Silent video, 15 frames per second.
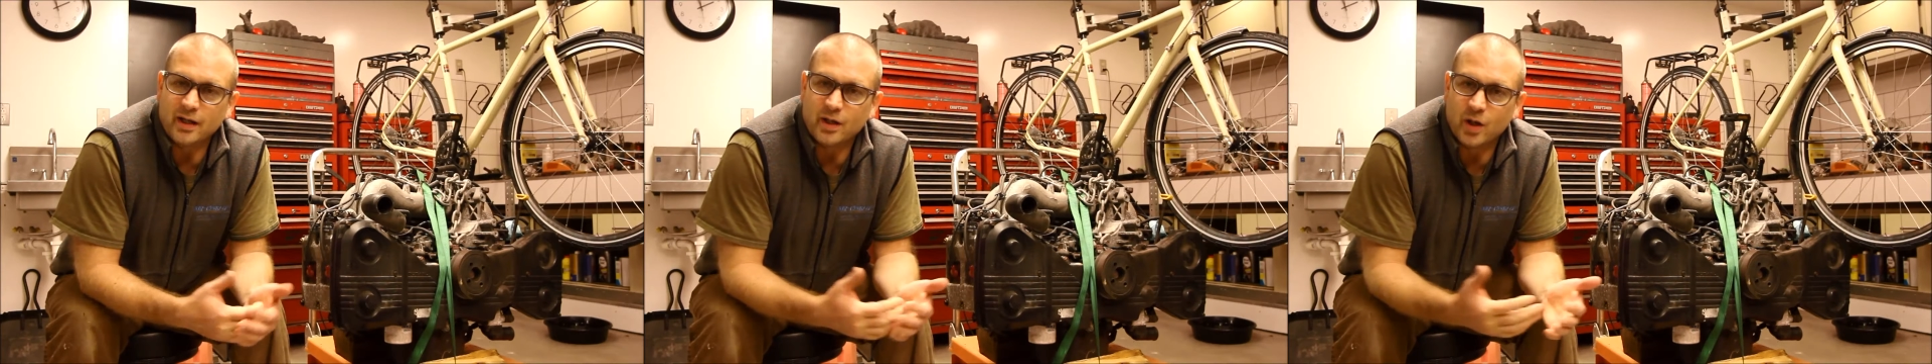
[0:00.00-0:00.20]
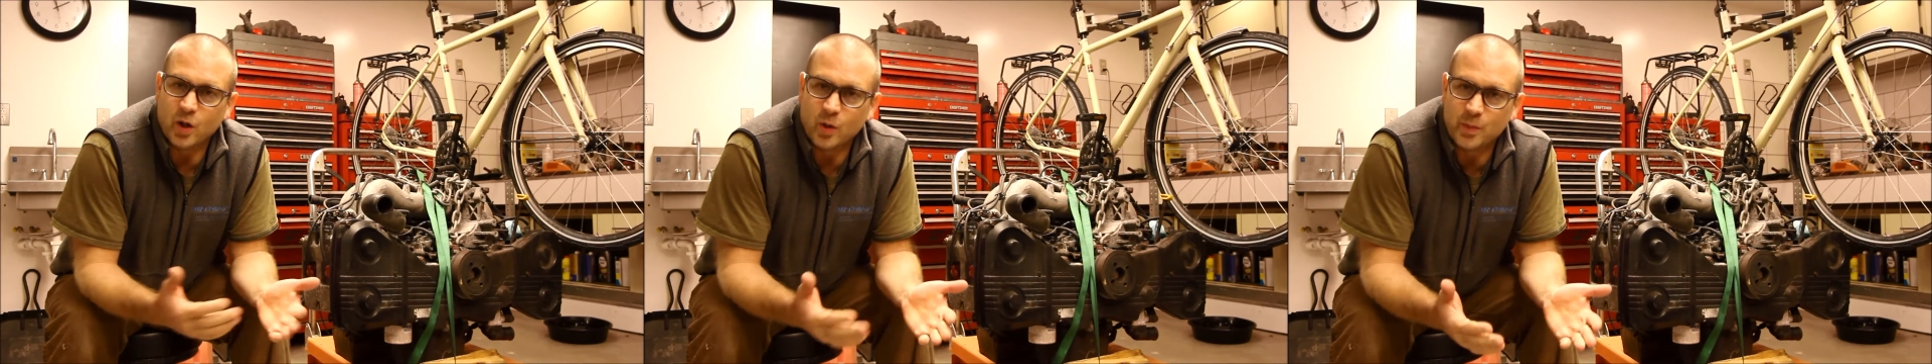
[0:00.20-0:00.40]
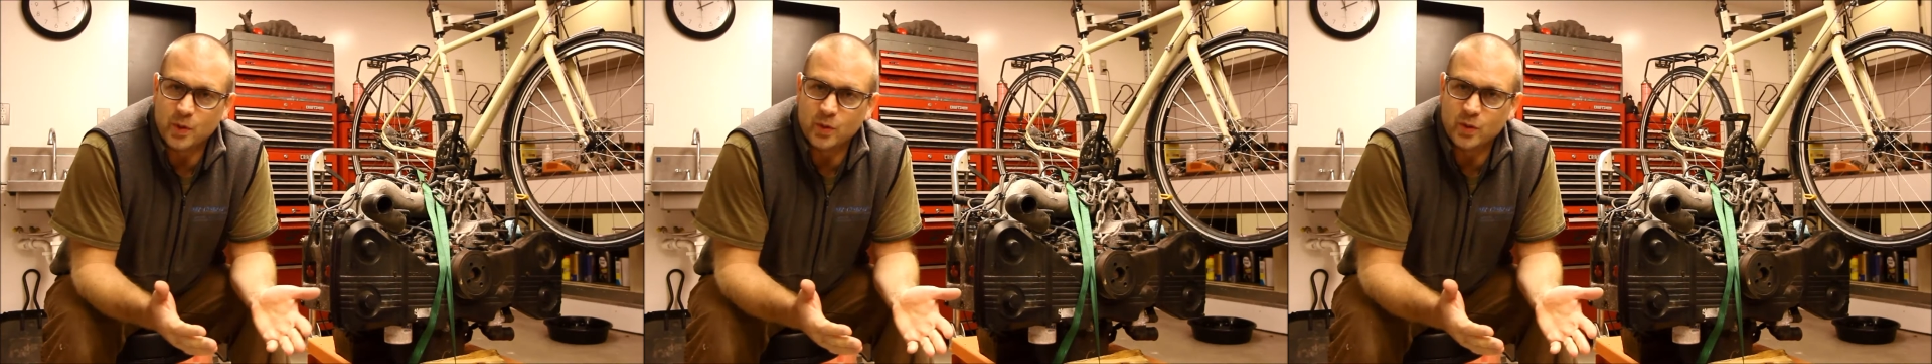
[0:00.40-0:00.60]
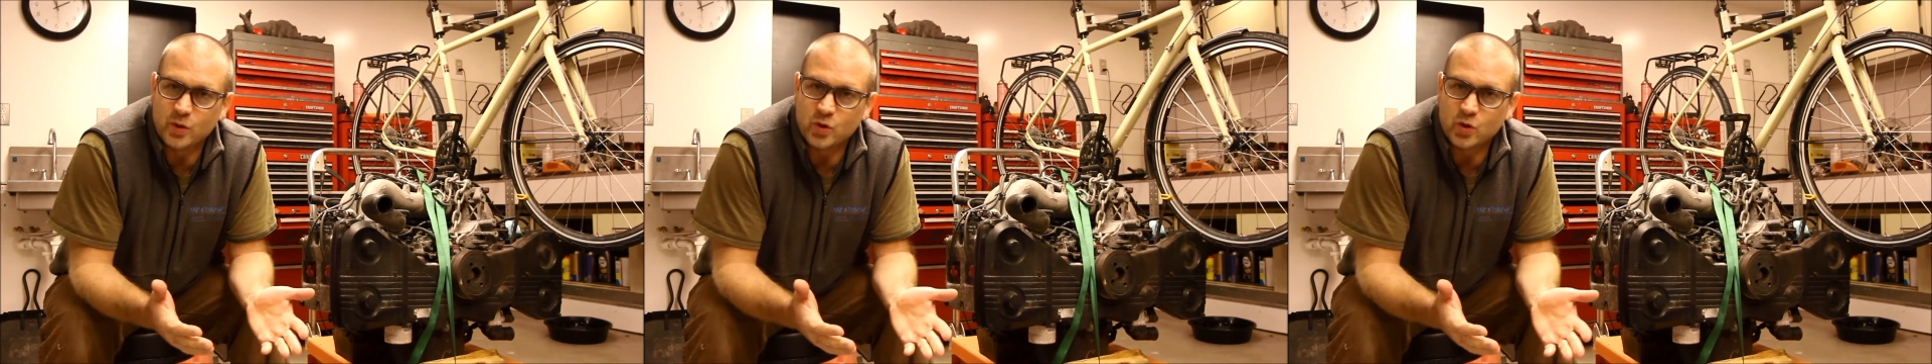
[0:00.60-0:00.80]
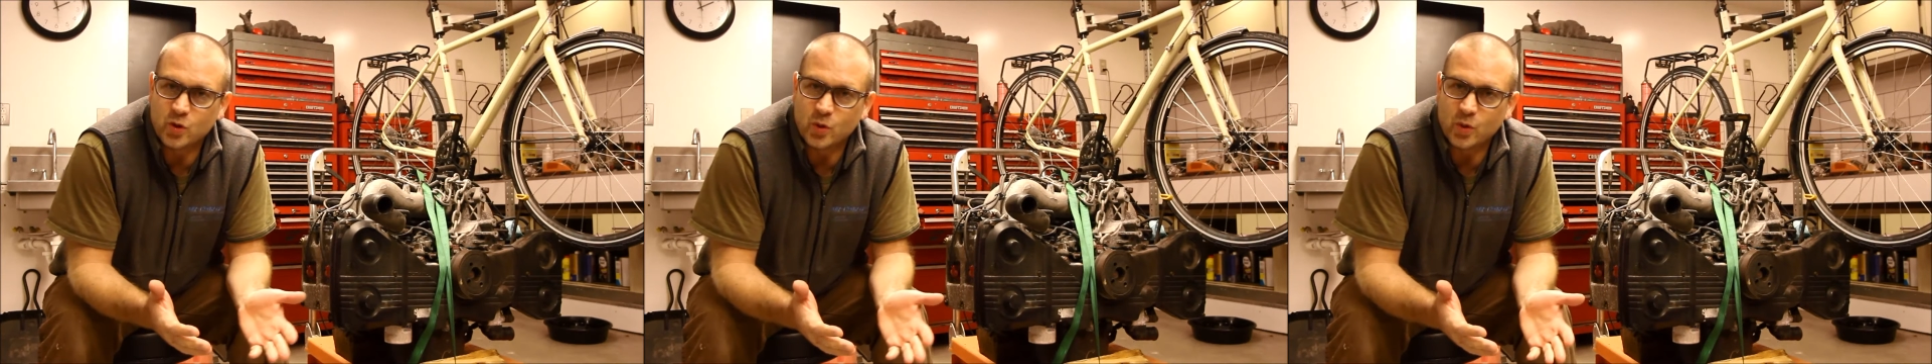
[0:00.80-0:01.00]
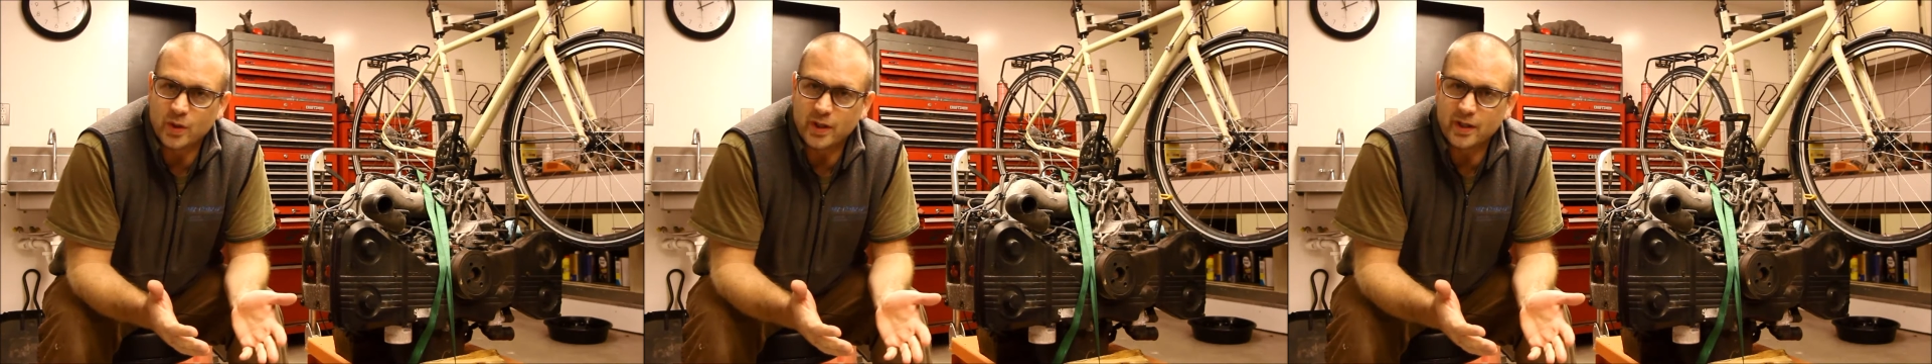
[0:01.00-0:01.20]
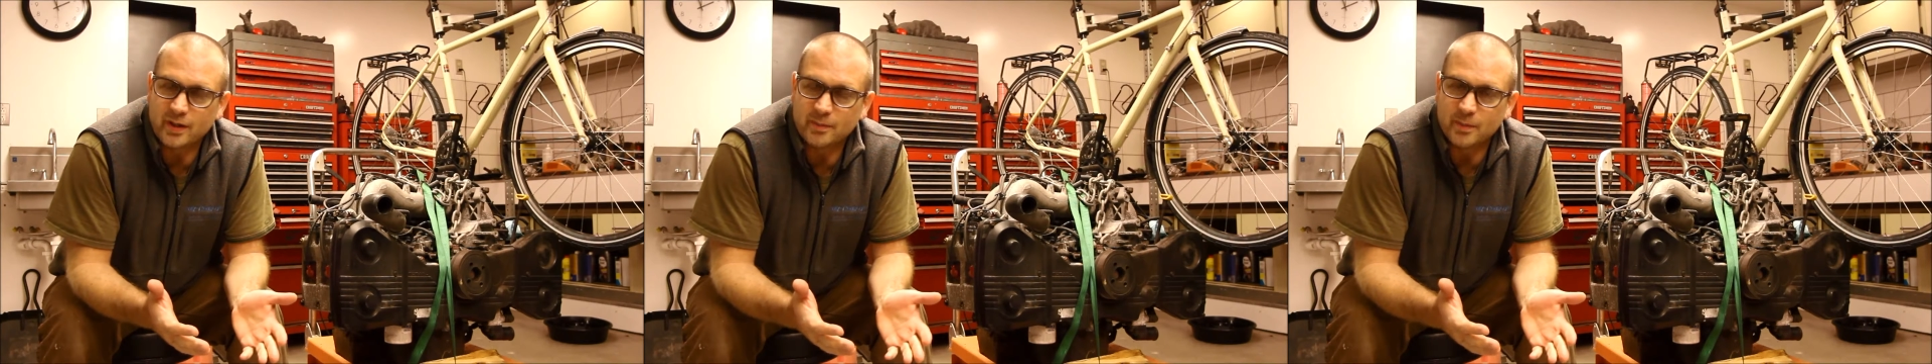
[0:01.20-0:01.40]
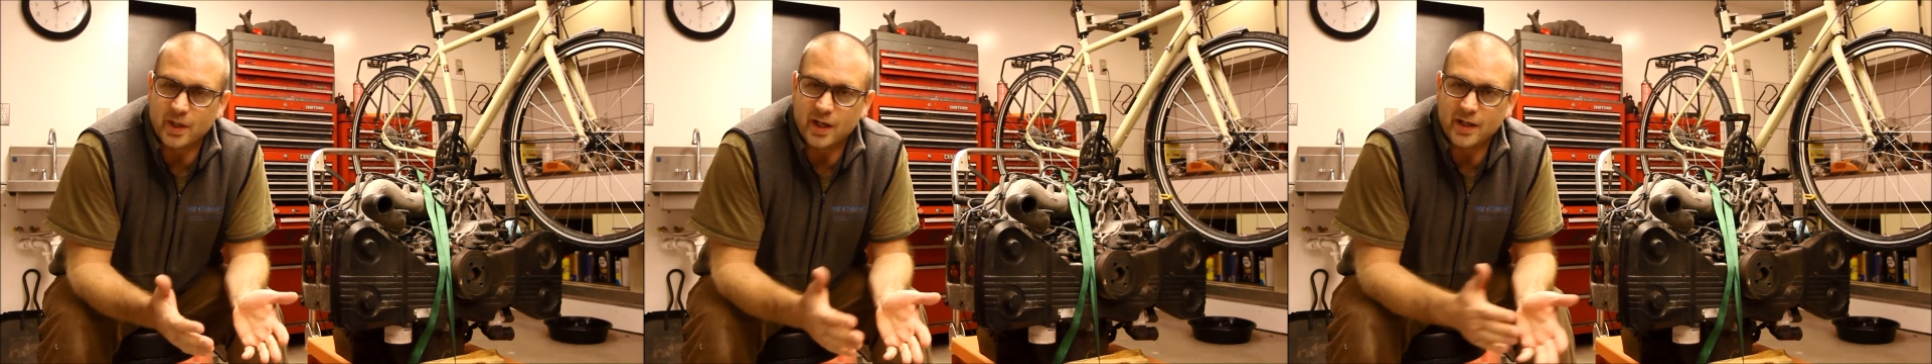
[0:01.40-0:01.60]
hope you enjoy
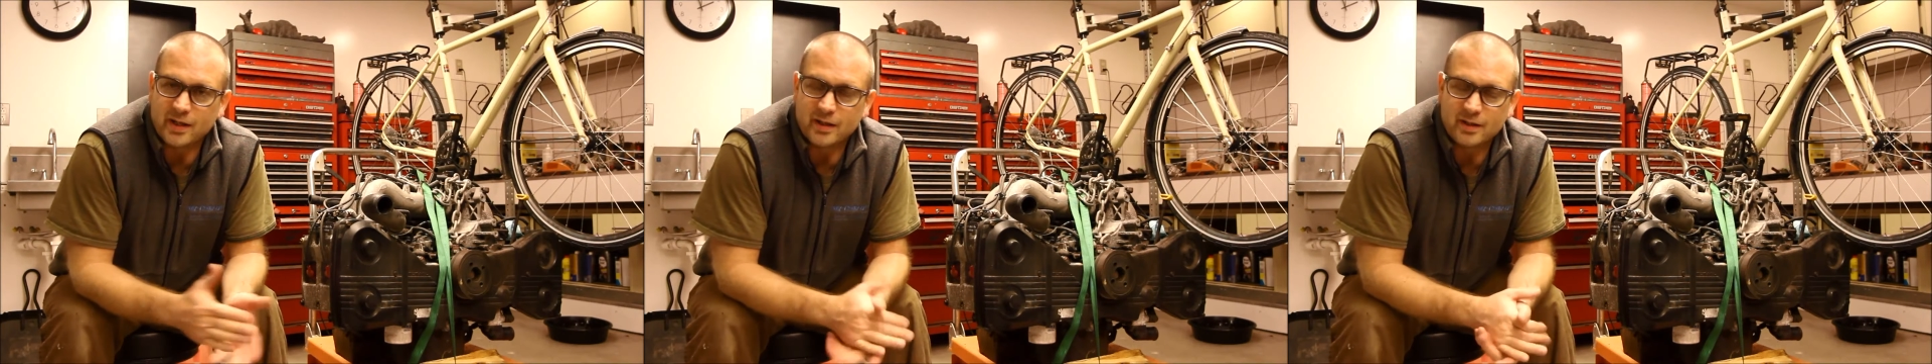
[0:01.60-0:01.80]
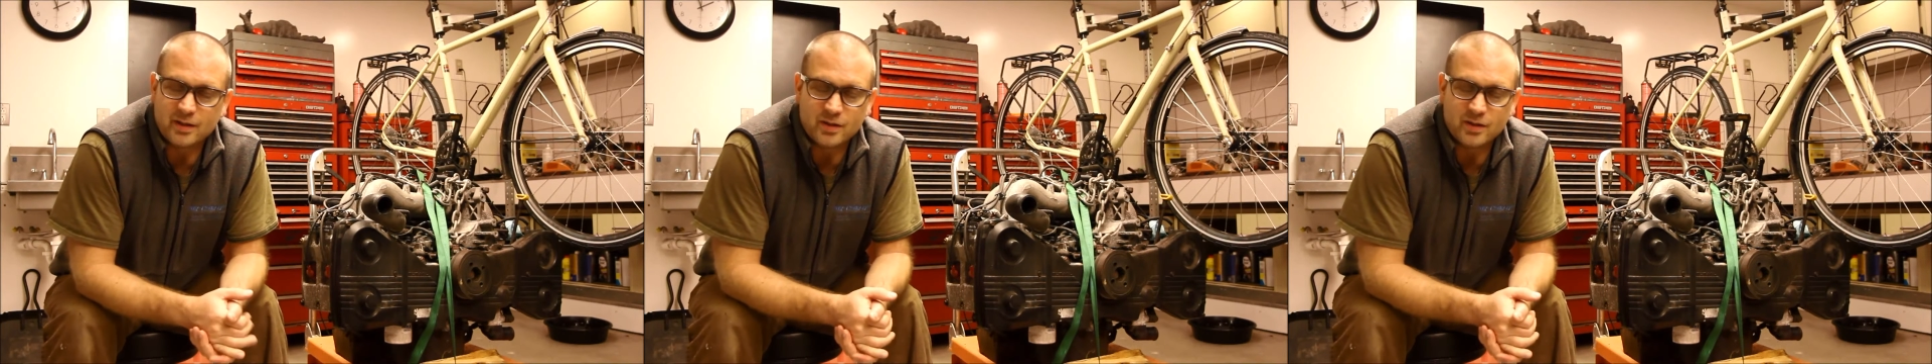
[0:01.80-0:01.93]
my